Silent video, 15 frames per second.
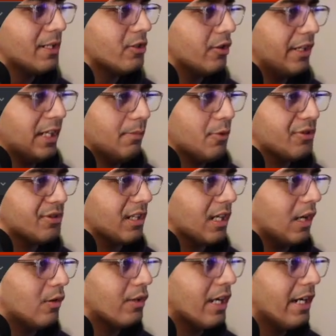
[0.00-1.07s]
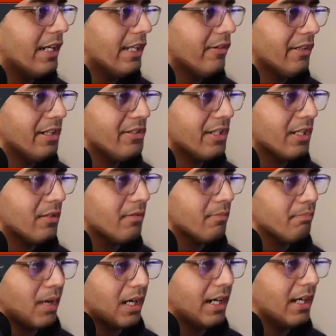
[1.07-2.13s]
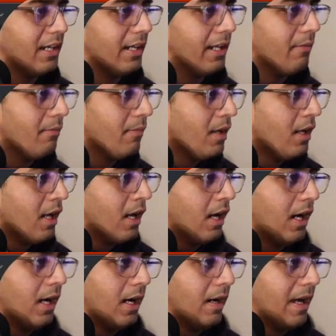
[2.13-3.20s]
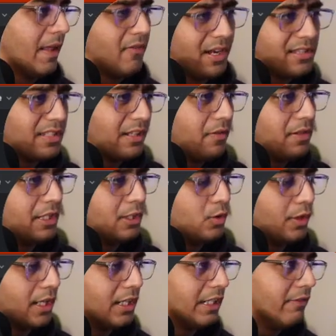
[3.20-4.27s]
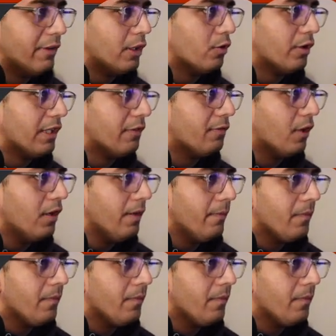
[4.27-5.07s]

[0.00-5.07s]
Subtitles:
your AWS account ID, region, bucket name, and rest everything you can leave it to default.